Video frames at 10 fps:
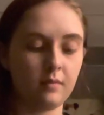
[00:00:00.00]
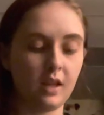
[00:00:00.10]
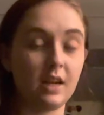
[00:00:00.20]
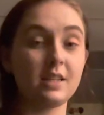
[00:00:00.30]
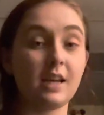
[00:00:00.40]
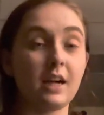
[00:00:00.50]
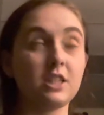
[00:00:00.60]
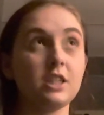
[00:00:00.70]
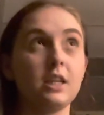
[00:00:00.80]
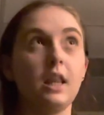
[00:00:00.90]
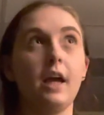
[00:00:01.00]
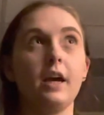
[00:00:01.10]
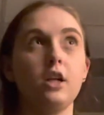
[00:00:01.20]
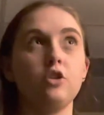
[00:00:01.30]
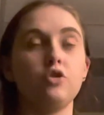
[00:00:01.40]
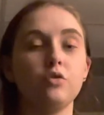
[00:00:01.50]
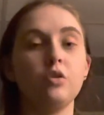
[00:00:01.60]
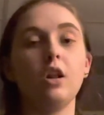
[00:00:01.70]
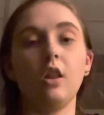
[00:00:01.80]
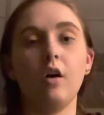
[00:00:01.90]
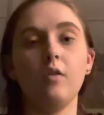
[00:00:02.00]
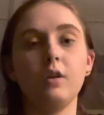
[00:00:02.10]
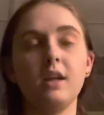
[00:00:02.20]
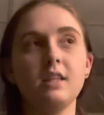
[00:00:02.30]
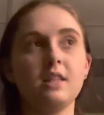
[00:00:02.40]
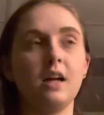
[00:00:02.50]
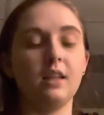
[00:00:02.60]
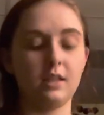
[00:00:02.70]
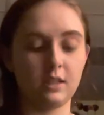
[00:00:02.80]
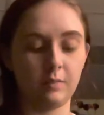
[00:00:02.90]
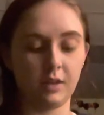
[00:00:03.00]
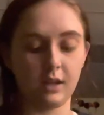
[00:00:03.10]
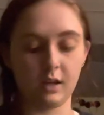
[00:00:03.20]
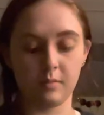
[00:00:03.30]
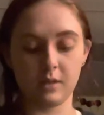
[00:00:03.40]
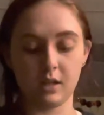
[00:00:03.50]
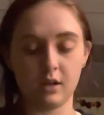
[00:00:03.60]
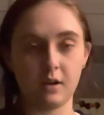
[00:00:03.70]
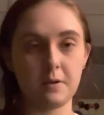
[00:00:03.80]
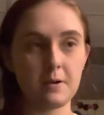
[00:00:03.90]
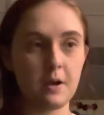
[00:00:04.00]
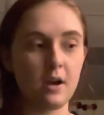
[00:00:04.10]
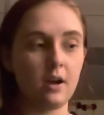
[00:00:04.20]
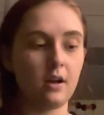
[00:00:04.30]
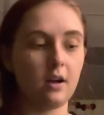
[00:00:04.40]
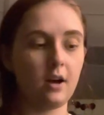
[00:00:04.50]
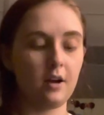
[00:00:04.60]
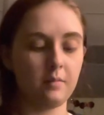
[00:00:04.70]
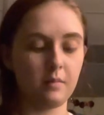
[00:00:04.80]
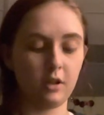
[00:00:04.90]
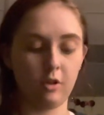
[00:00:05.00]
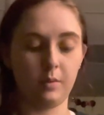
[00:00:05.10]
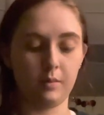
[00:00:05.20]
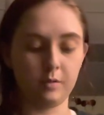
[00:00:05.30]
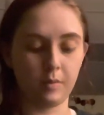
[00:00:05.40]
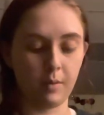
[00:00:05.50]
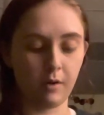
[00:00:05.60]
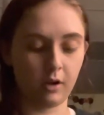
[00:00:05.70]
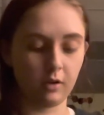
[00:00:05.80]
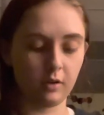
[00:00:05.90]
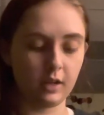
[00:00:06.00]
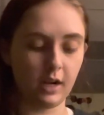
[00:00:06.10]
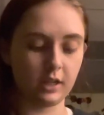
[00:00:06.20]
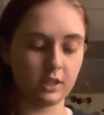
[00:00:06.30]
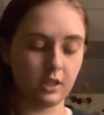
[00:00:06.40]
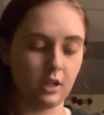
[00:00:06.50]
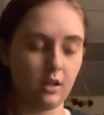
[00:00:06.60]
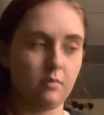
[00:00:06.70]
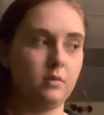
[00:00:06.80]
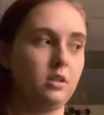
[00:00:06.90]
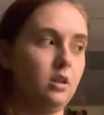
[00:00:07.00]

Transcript: and it's actually like true cologne. It's not like something that comes in a uh, aluminum spray bottle. It actually comes